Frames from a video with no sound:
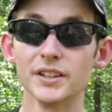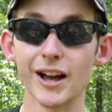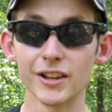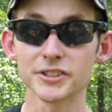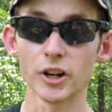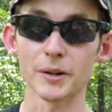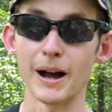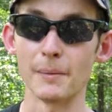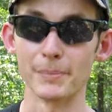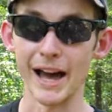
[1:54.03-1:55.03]
Now let's talk
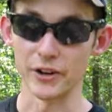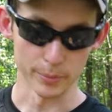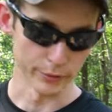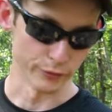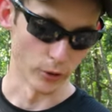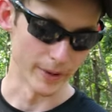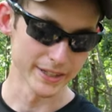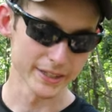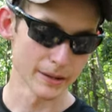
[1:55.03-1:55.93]
about battery performance.